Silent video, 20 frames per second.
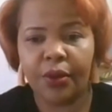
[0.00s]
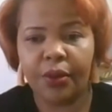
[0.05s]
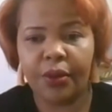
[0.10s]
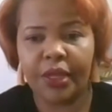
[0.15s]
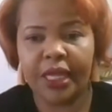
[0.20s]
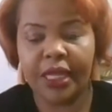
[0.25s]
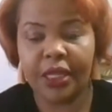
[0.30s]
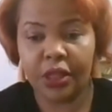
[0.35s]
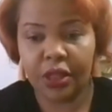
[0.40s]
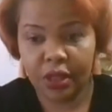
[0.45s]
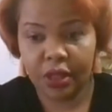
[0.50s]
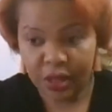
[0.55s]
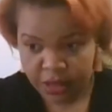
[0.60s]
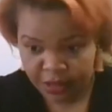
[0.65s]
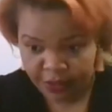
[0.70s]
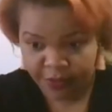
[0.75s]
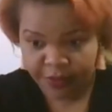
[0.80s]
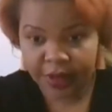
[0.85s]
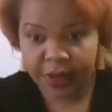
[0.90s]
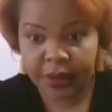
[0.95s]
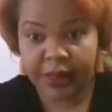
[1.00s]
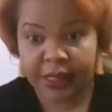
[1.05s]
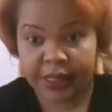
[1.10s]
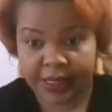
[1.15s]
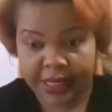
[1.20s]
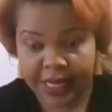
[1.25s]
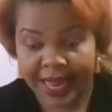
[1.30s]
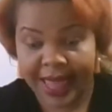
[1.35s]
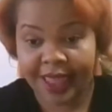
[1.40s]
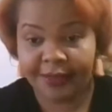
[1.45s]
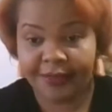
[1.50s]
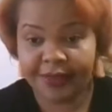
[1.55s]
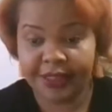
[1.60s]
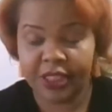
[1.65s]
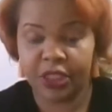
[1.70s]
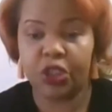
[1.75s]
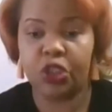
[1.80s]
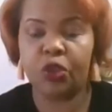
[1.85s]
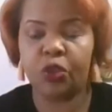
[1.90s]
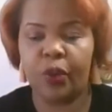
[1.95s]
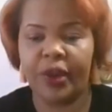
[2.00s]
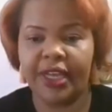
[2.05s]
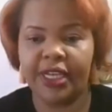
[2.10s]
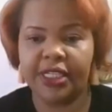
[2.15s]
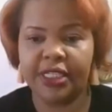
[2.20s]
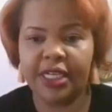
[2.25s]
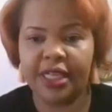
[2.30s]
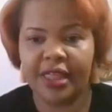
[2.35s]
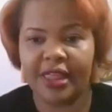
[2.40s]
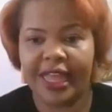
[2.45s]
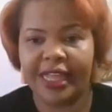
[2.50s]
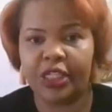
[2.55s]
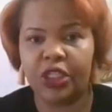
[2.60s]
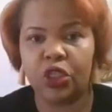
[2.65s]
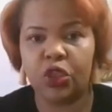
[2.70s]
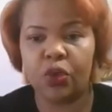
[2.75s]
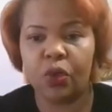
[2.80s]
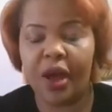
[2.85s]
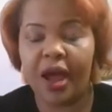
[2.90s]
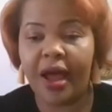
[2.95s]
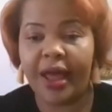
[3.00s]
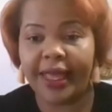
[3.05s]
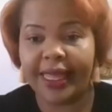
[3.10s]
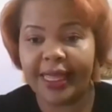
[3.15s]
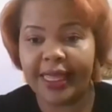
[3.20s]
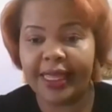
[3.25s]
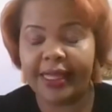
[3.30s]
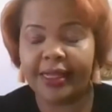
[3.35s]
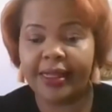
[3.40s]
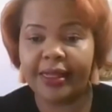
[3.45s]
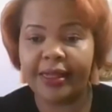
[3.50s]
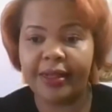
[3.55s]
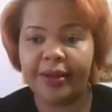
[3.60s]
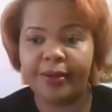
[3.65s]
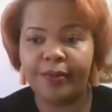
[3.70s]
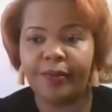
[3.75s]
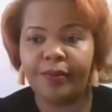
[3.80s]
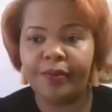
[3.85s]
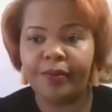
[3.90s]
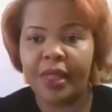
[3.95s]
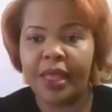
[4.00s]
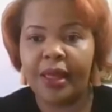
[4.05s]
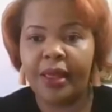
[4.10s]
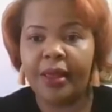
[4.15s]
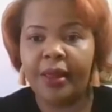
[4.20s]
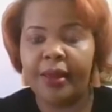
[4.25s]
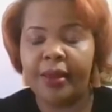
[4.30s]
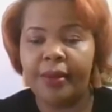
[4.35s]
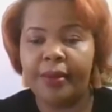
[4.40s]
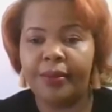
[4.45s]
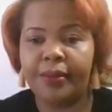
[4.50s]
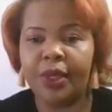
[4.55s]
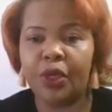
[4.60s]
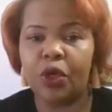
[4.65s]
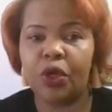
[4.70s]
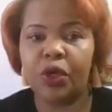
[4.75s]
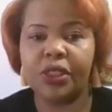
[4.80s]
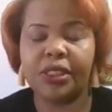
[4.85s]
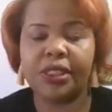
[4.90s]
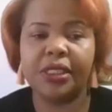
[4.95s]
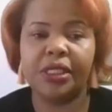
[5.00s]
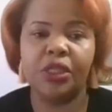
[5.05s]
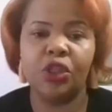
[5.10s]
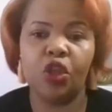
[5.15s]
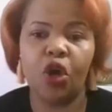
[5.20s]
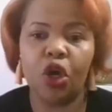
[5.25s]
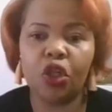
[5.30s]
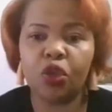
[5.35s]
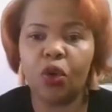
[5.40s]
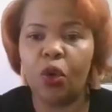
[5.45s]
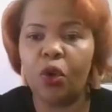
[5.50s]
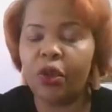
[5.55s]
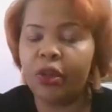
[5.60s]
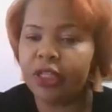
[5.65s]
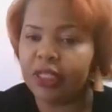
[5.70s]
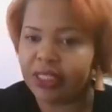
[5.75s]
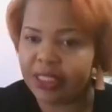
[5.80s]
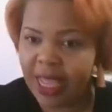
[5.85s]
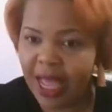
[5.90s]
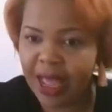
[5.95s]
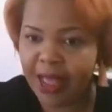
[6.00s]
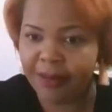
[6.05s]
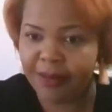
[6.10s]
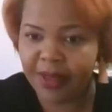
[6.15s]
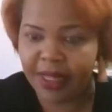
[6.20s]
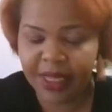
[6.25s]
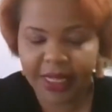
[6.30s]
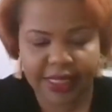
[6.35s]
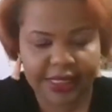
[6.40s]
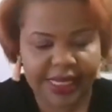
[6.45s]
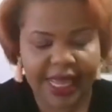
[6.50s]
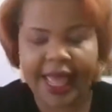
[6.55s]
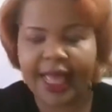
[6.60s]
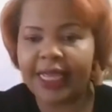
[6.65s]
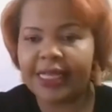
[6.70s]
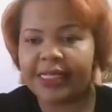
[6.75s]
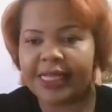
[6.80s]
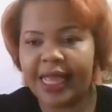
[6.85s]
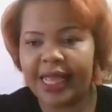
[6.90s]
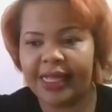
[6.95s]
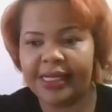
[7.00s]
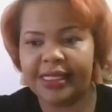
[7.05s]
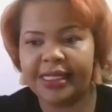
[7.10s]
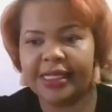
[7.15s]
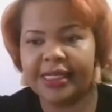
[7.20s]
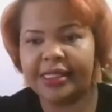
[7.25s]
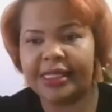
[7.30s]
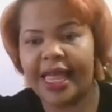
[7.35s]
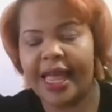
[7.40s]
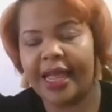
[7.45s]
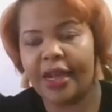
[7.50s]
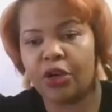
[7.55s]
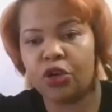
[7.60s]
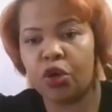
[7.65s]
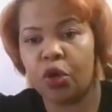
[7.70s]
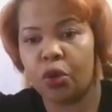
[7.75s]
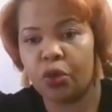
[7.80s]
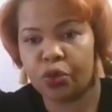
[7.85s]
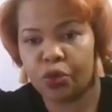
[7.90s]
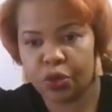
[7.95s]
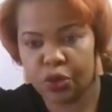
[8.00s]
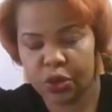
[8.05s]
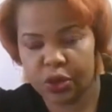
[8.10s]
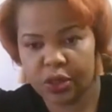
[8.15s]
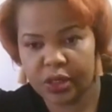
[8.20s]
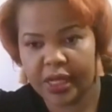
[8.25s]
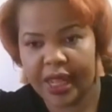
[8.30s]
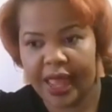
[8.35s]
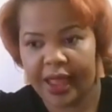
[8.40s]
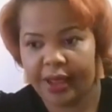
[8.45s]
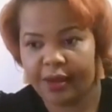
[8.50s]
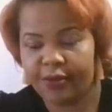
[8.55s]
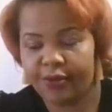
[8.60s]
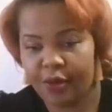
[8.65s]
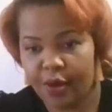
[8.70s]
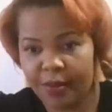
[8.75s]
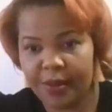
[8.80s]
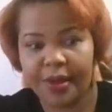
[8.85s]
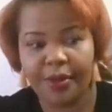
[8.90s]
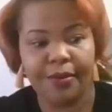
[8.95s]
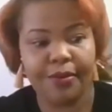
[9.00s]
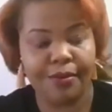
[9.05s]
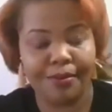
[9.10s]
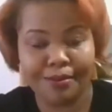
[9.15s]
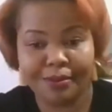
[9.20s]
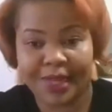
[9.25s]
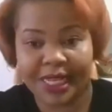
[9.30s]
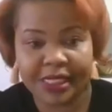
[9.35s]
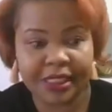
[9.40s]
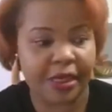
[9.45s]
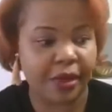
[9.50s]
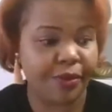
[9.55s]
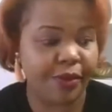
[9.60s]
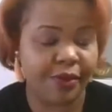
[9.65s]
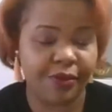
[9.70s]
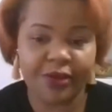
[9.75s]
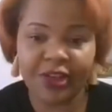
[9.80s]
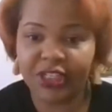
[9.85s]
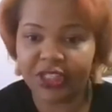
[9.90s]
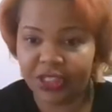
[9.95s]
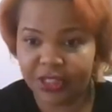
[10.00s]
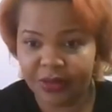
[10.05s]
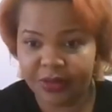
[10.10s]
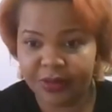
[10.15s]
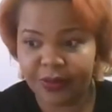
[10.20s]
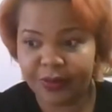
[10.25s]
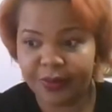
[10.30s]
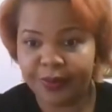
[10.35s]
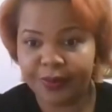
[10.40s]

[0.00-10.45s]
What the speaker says: in the real life situation that you are in. Because not all the time is anxiety diagnosed like from a medical professional.